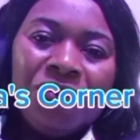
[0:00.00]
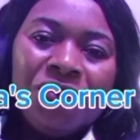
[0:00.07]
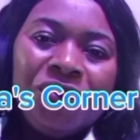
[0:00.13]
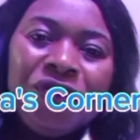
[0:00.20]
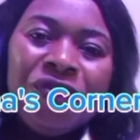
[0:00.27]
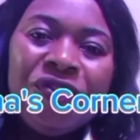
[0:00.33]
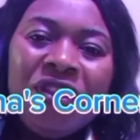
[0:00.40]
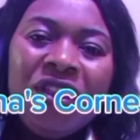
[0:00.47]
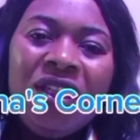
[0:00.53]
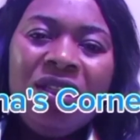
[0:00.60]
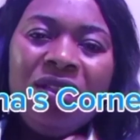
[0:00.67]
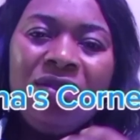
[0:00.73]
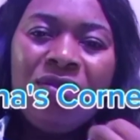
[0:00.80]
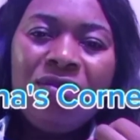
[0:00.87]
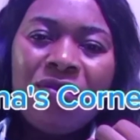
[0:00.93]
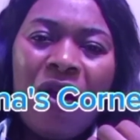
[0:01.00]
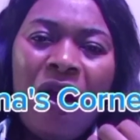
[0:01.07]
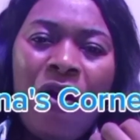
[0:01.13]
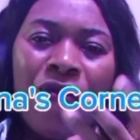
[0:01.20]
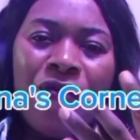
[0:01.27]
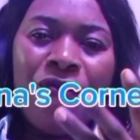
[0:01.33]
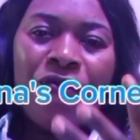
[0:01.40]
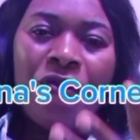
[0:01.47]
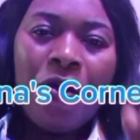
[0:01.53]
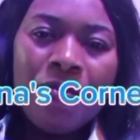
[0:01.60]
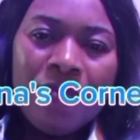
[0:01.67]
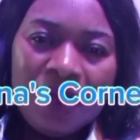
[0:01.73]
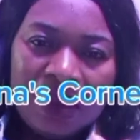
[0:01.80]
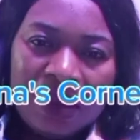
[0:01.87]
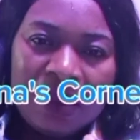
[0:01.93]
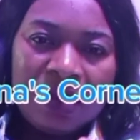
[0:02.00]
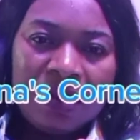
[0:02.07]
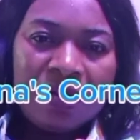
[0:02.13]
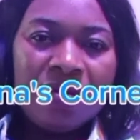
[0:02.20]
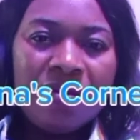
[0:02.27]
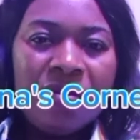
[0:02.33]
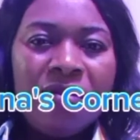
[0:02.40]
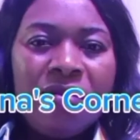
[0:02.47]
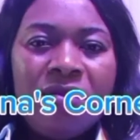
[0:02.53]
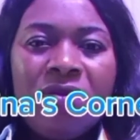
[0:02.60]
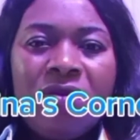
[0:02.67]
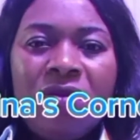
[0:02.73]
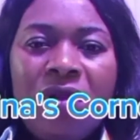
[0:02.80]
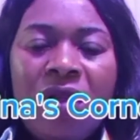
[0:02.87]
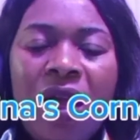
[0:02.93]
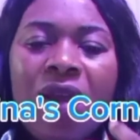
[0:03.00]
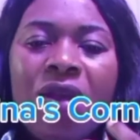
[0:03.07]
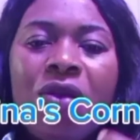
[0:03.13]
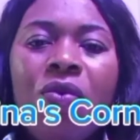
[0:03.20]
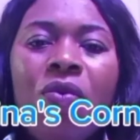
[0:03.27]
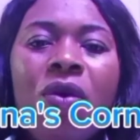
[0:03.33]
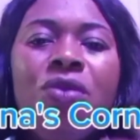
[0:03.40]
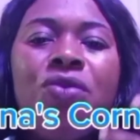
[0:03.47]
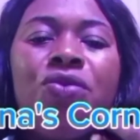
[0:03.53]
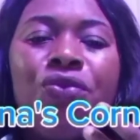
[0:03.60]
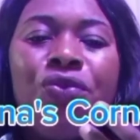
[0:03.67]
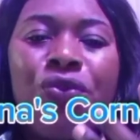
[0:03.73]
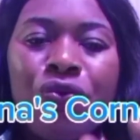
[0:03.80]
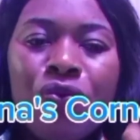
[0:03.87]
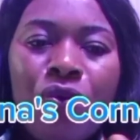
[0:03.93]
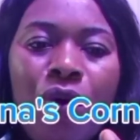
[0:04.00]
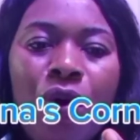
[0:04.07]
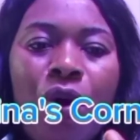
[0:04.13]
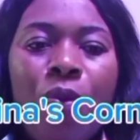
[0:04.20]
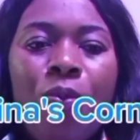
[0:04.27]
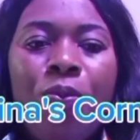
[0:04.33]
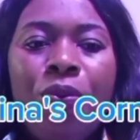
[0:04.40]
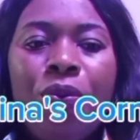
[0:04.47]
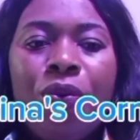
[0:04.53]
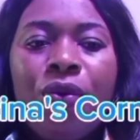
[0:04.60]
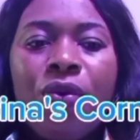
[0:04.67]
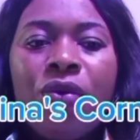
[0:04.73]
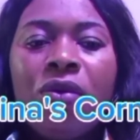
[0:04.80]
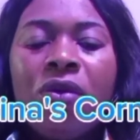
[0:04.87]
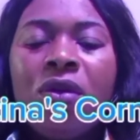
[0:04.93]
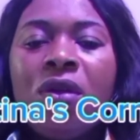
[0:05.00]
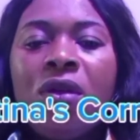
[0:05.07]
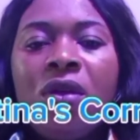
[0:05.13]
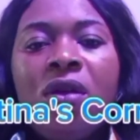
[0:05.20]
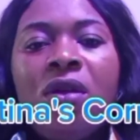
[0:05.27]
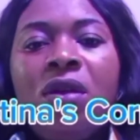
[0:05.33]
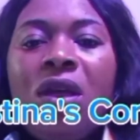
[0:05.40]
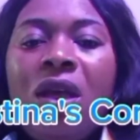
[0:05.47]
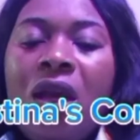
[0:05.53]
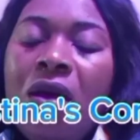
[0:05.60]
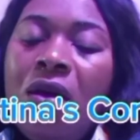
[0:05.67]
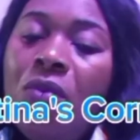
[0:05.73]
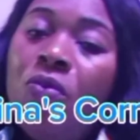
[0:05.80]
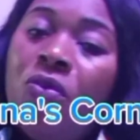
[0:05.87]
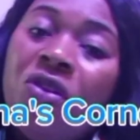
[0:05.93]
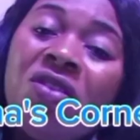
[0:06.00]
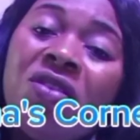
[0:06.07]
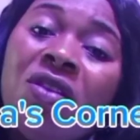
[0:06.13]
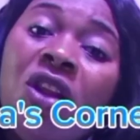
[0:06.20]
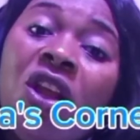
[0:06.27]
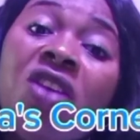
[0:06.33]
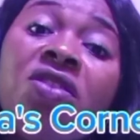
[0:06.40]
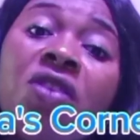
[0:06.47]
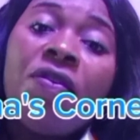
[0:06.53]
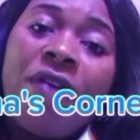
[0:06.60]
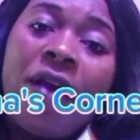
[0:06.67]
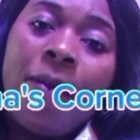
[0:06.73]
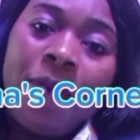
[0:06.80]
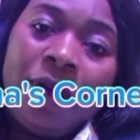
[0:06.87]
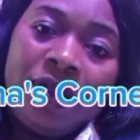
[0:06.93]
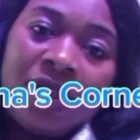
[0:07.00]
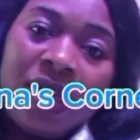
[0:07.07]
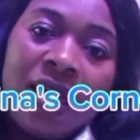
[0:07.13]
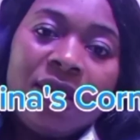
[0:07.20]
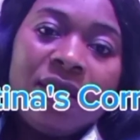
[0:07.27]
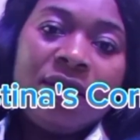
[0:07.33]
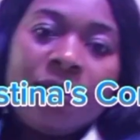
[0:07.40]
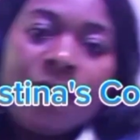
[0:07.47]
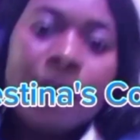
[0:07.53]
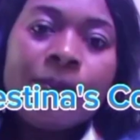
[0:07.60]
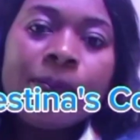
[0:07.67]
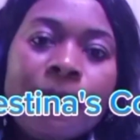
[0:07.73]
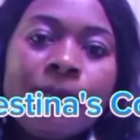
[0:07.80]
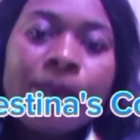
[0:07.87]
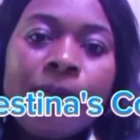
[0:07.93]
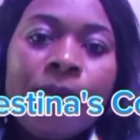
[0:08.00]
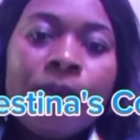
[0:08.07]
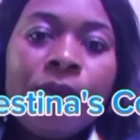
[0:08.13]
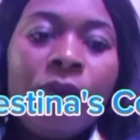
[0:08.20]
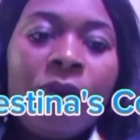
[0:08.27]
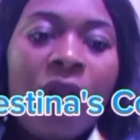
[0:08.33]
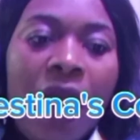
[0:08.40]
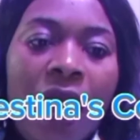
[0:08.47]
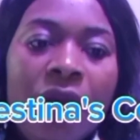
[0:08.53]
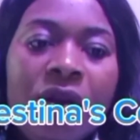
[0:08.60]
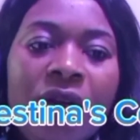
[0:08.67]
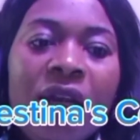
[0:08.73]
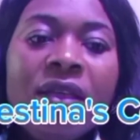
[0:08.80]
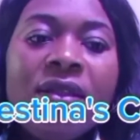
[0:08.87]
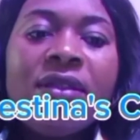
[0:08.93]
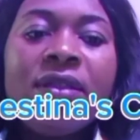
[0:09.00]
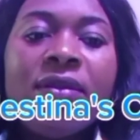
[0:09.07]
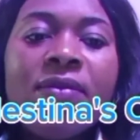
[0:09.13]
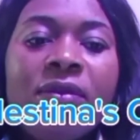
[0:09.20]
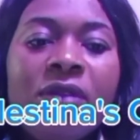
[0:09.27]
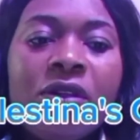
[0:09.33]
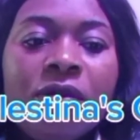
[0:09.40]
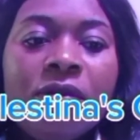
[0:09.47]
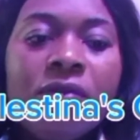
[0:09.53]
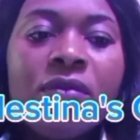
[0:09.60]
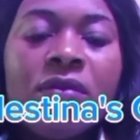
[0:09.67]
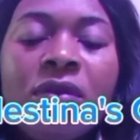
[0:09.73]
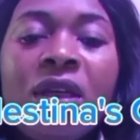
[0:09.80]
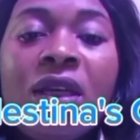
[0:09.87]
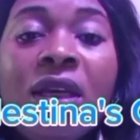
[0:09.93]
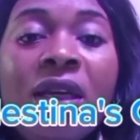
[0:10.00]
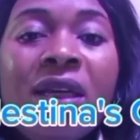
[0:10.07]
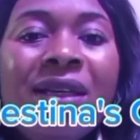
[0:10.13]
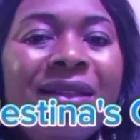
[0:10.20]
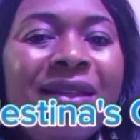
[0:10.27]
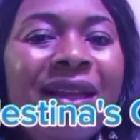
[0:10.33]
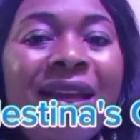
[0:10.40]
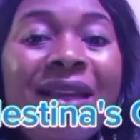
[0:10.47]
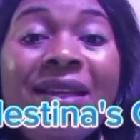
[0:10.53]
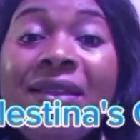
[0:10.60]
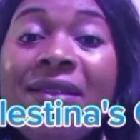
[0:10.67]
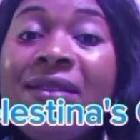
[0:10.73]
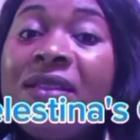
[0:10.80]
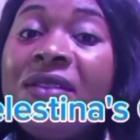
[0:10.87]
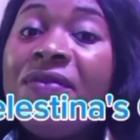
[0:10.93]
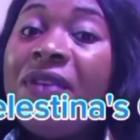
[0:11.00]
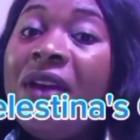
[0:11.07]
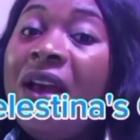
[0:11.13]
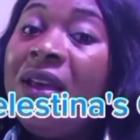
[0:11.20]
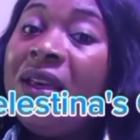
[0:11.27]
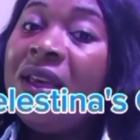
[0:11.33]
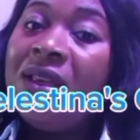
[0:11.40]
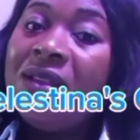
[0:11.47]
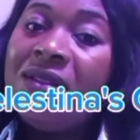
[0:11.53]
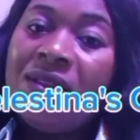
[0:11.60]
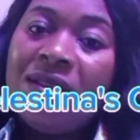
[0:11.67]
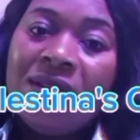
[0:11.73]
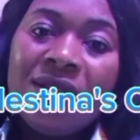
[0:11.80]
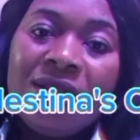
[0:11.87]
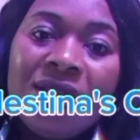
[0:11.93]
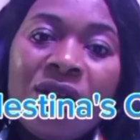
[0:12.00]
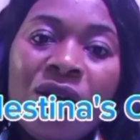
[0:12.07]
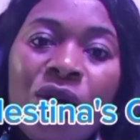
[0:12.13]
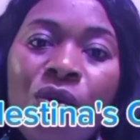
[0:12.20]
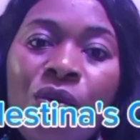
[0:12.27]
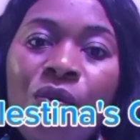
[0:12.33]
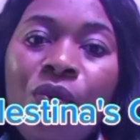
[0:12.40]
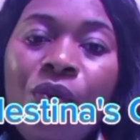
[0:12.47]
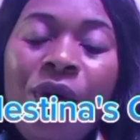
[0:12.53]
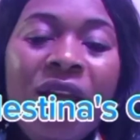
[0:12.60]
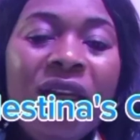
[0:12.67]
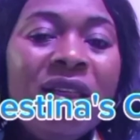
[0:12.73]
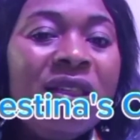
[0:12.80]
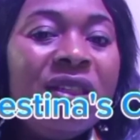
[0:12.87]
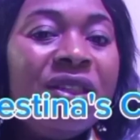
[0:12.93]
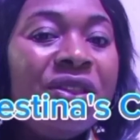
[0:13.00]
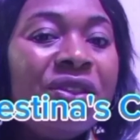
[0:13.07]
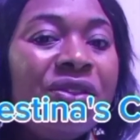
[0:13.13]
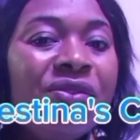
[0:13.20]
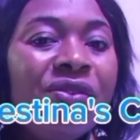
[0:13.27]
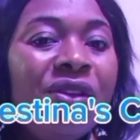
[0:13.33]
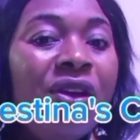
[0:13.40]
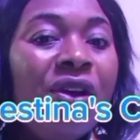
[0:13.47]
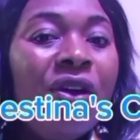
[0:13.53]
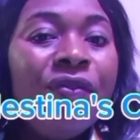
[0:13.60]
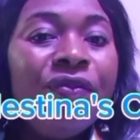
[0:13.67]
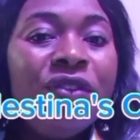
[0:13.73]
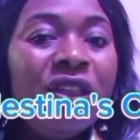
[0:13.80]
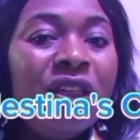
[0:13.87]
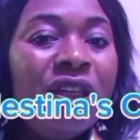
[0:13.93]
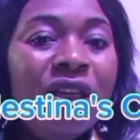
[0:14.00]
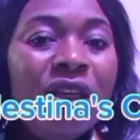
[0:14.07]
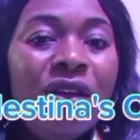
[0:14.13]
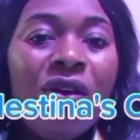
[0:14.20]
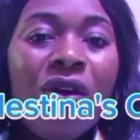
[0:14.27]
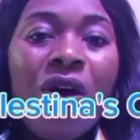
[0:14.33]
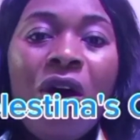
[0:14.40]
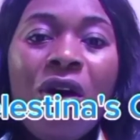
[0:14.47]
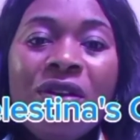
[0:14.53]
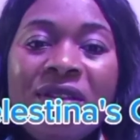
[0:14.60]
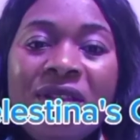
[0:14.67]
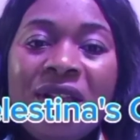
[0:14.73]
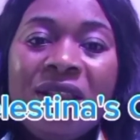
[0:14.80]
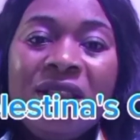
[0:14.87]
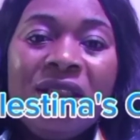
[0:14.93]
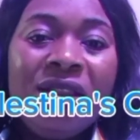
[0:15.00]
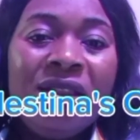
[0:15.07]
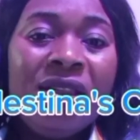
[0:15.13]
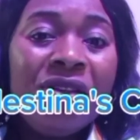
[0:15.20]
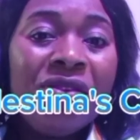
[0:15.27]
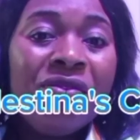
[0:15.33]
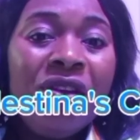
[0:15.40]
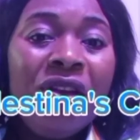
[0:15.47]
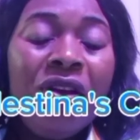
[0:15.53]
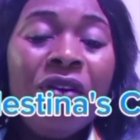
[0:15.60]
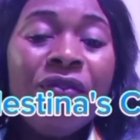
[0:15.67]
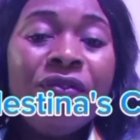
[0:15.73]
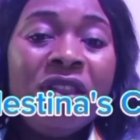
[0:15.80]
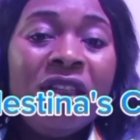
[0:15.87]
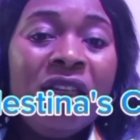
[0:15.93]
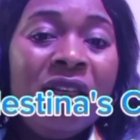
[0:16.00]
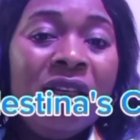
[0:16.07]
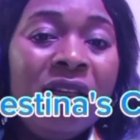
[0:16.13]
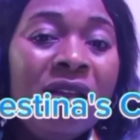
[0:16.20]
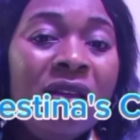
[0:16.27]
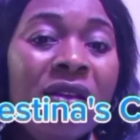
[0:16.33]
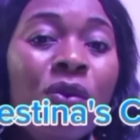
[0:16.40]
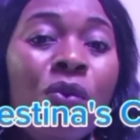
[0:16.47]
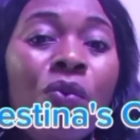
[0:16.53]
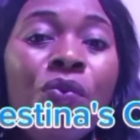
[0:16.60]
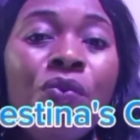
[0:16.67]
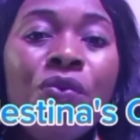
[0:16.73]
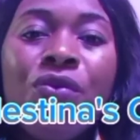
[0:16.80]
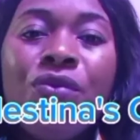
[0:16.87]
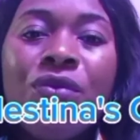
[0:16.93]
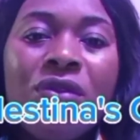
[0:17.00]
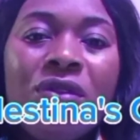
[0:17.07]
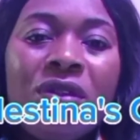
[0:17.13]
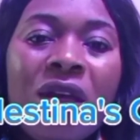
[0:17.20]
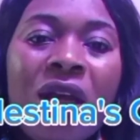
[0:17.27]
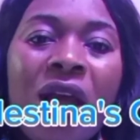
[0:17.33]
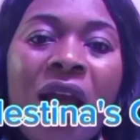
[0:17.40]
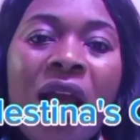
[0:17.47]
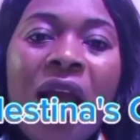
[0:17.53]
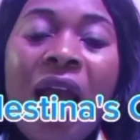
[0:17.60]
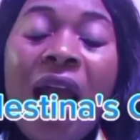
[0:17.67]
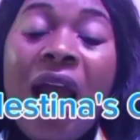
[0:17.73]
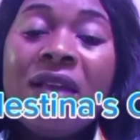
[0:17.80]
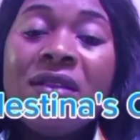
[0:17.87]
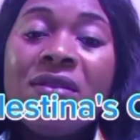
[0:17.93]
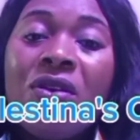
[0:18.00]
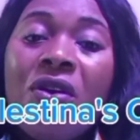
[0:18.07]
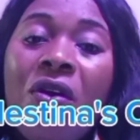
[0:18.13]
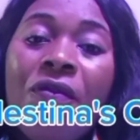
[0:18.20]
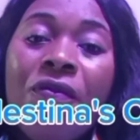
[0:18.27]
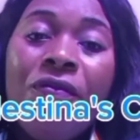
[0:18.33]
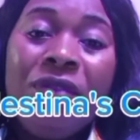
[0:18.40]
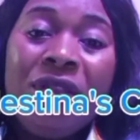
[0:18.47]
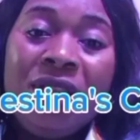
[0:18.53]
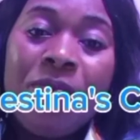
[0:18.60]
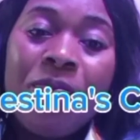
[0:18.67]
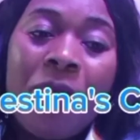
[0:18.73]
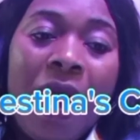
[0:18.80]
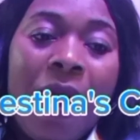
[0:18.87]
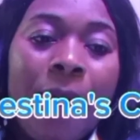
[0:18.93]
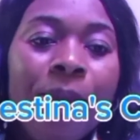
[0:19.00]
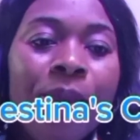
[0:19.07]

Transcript: feeling of vomit, like you want to throw up. Most loss appetite, another symptom. Then in severe cases, when the degree of the ulcer, the degree of the wound has gone deeper,